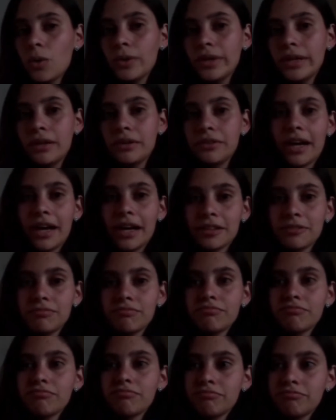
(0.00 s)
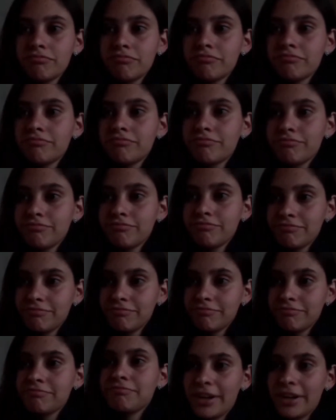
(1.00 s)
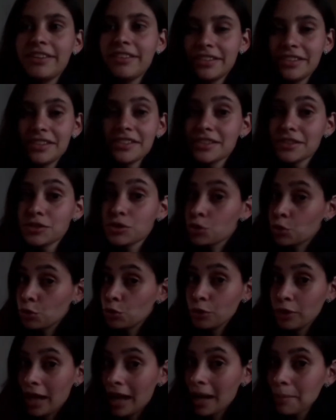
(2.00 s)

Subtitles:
that Brendan is screwed up.